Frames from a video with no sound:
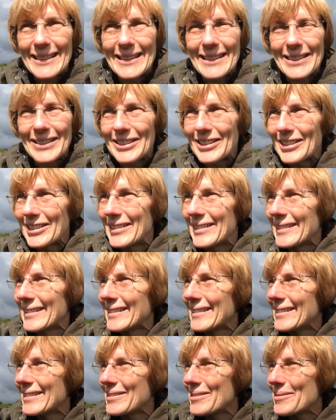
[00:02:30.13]
I don't know,
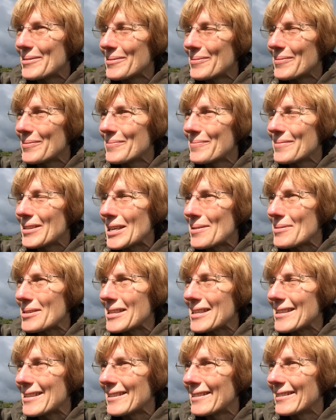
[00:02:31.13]

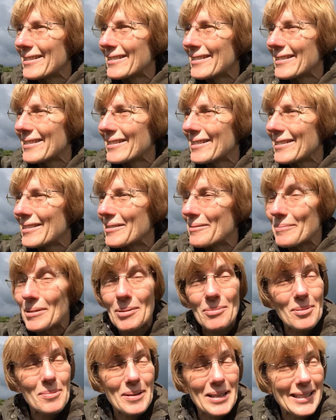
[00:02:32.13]
maybe
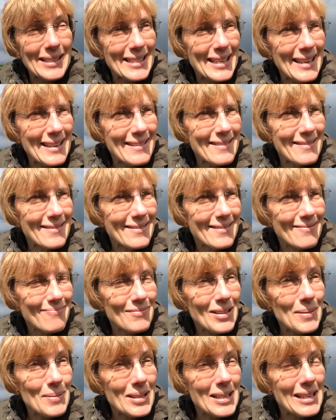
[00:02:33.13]
probably about 10,
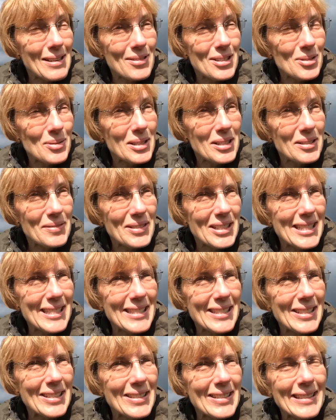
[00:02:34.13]
maybe 11, 12
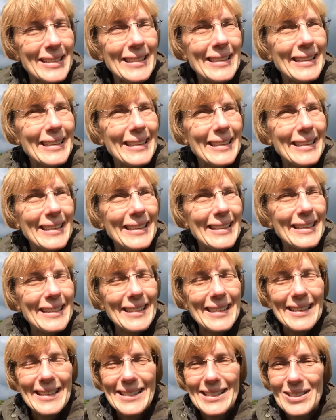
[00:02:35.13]
years ago,
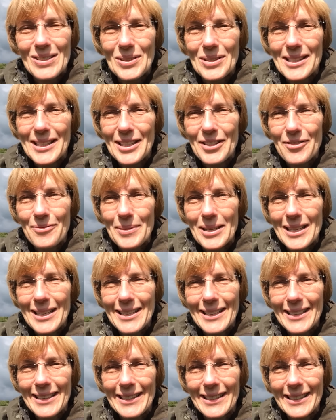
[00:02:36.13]
uh, as long as I've been
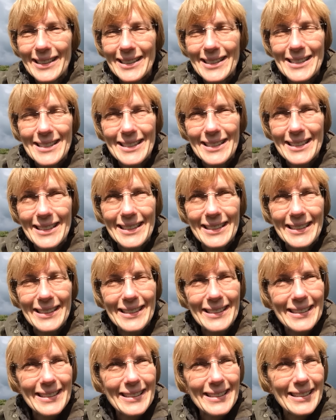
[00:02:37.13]
here. And
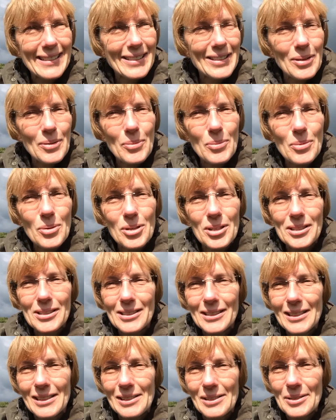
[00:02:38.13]
uh,
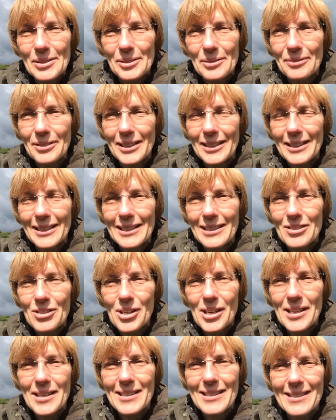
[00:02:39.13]
what a load of fun. I
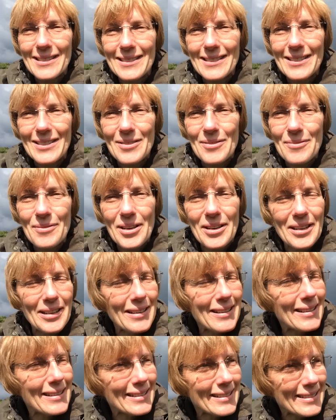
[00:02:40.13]
tried very
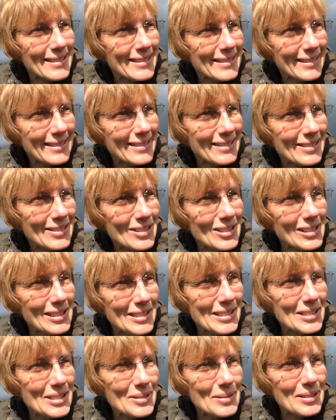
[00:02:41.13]
hard to
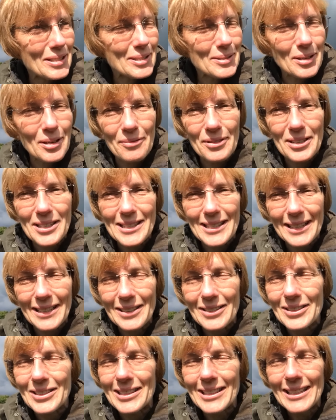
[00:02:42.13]
listen to it as often as I
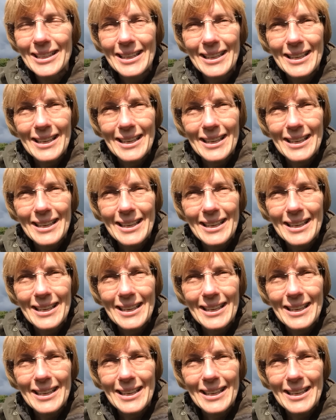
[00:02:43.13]
could,